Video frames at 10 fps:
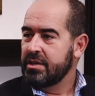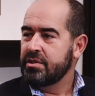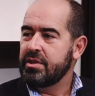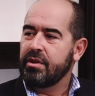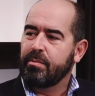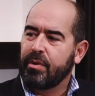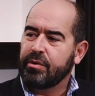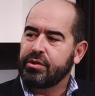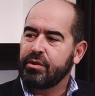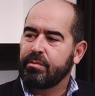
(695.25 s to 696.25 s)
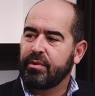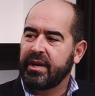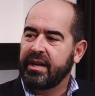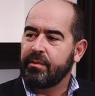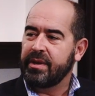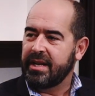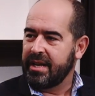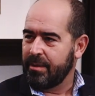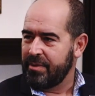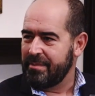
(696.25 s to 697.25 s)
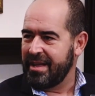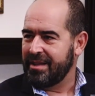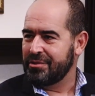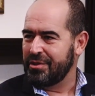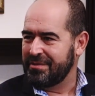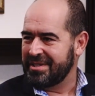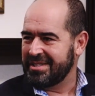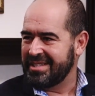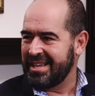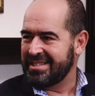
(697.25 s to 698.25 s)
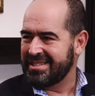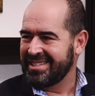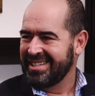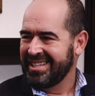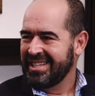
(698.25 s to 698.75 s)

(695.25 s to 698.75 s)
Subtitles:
So their personal brand, we can help them now achieve success.